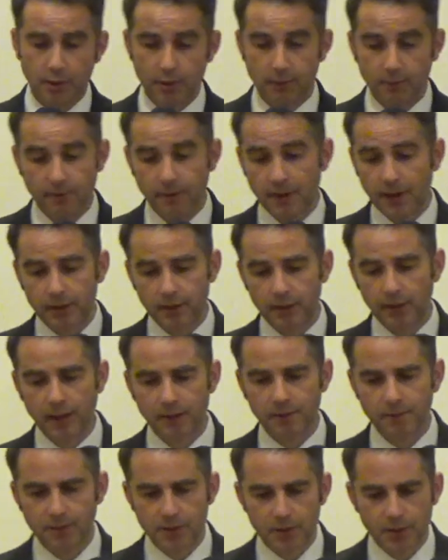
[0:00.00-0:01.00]
In fact,
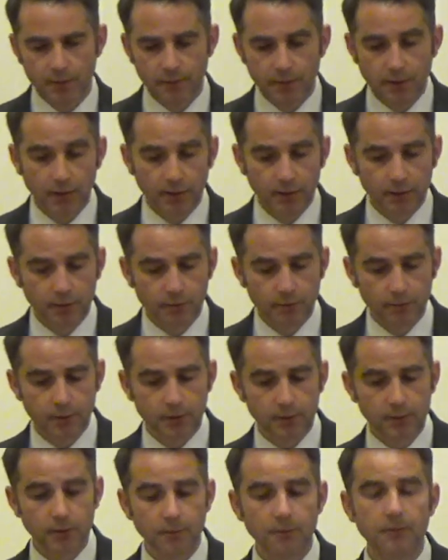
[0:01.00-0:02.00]
life is filled
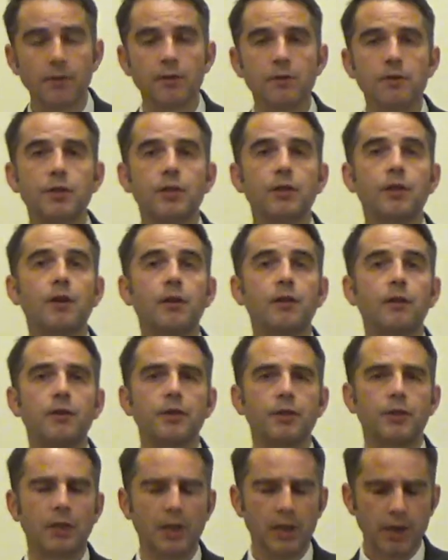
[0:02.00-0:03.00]
with different
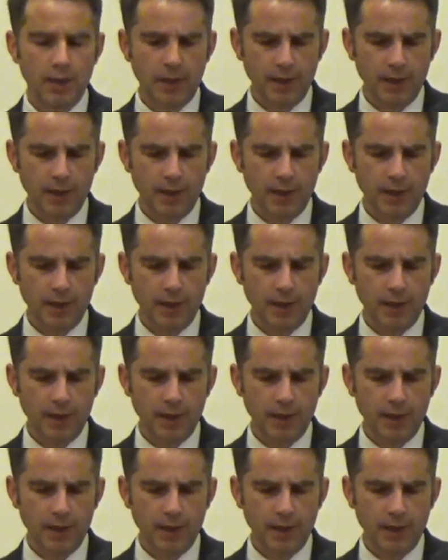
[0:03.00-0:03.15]
struggles